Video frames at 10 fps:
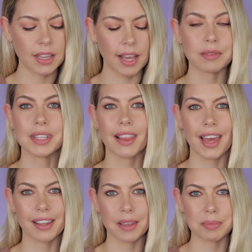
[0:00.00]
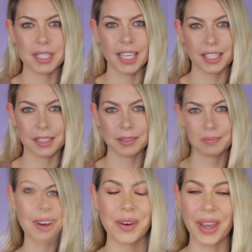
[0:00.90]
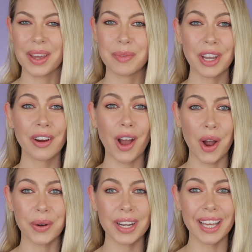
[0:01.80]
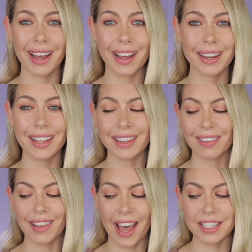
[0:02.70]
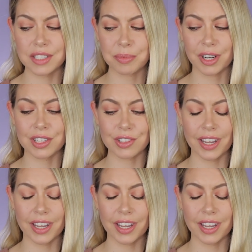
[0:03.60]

that was a lot of lipstick. Okay, and we are already on the last brush.